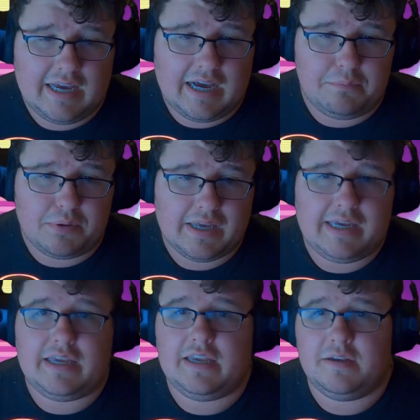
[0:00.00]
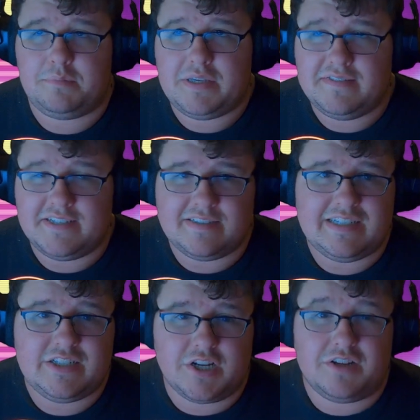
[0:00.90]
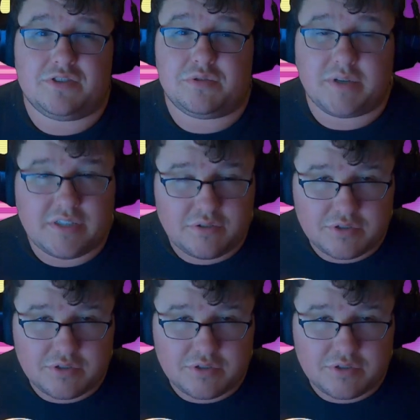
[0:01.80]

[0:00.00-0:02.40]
I play PC Siege at a 3:2